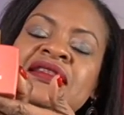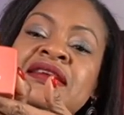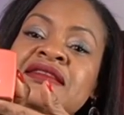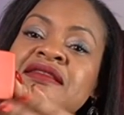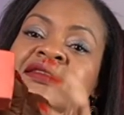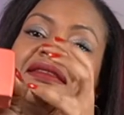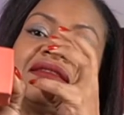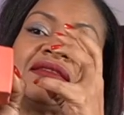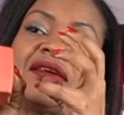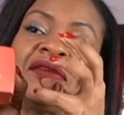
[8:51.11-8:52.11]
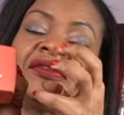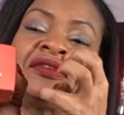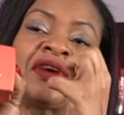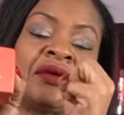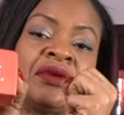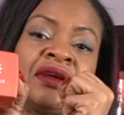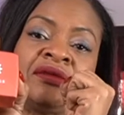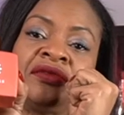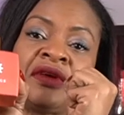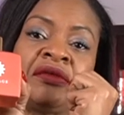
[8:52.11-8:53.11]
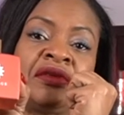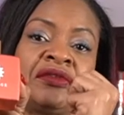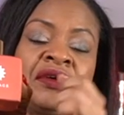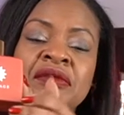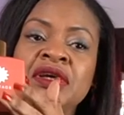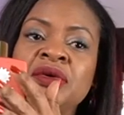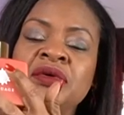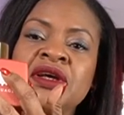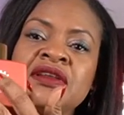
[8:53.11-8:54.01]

This is very, very, very good.